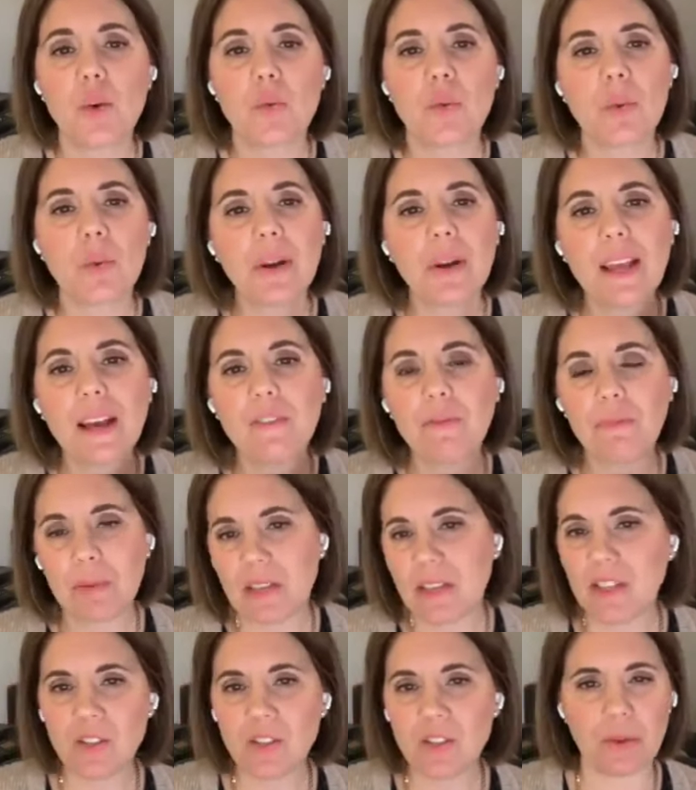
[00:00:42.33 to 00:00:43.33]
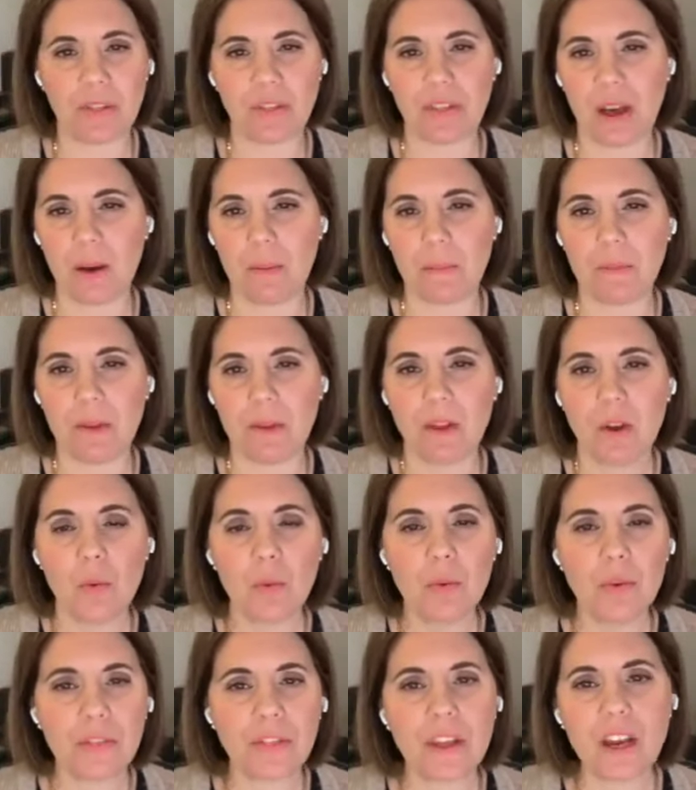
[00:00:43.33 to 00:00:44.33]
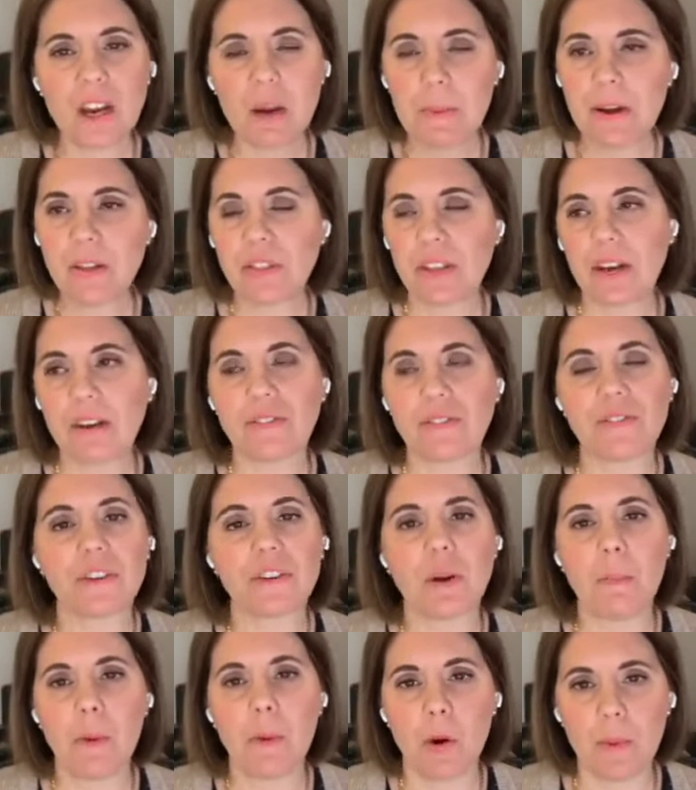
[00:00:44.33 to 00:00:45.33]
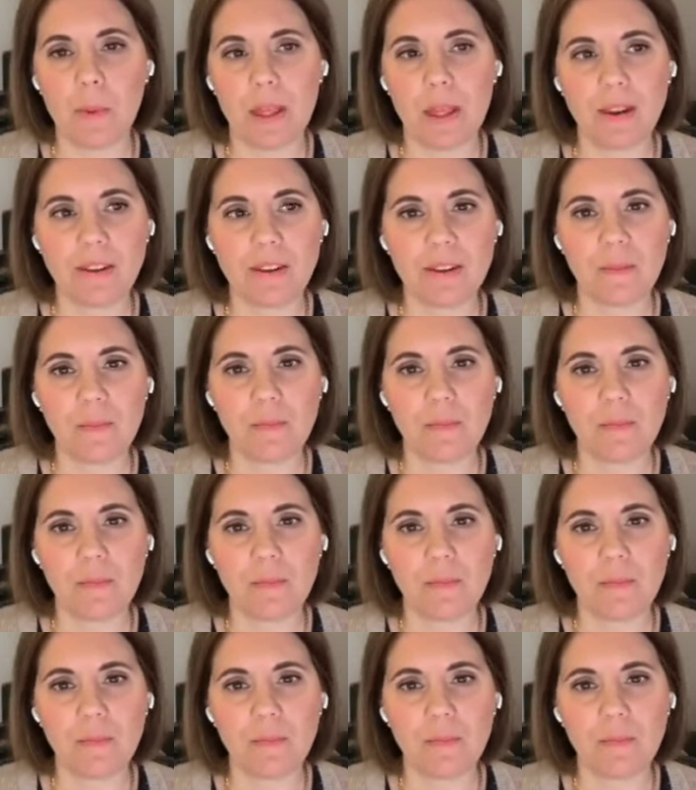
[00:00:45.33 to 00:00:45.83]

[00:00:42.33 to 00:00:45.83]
We want to have peace with them. Well, think about that for a moment.